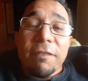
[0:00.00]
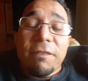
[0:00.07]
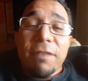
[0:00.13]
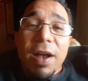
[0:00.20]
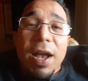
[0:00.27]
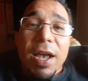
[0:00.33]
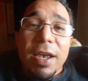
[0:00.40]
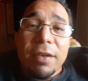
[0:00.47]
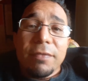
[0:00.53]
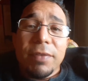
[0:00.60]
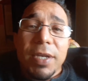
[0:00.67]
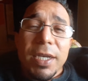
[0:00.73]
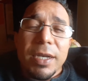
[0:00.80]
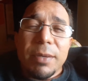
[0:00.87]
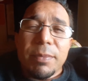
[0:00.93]
5
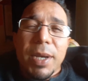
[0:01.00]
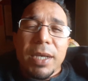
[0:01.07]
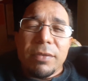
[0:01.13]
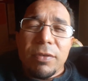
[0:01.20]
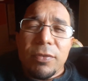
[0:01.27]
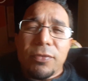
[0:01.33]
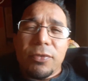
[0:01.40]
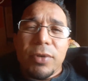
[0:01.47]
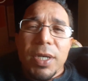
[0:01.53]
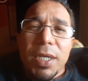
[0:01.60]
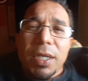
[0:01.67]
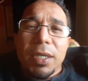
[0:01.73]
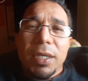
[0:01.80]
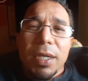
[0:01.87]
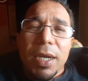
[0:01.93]
GB for
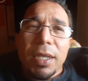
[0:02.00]
free,